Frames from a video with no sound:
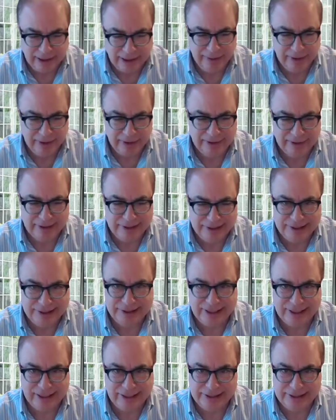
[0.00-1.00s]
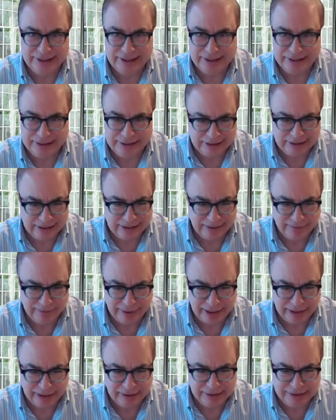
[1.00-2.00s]
I've been doing this since '86, and I've
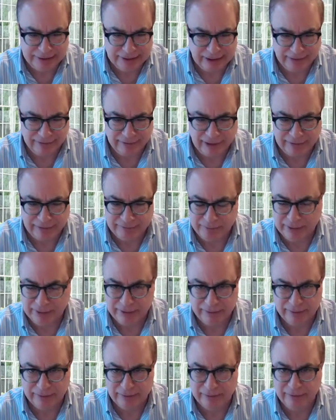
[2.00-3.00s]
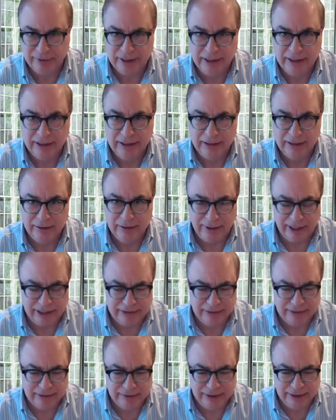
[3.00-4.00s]
been, like you say, I've been through the
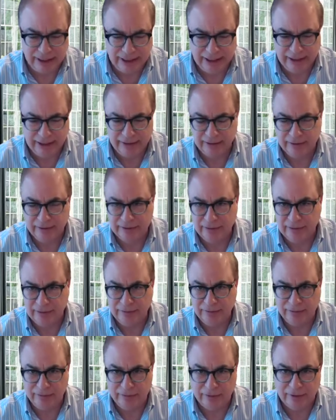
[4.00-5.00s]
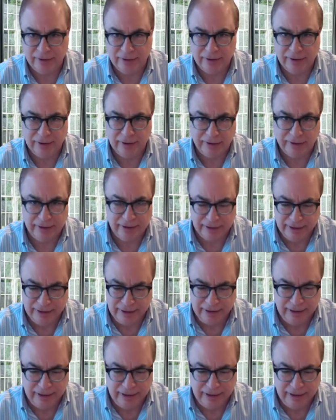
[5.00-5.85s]
Y2K, the Gulf War, the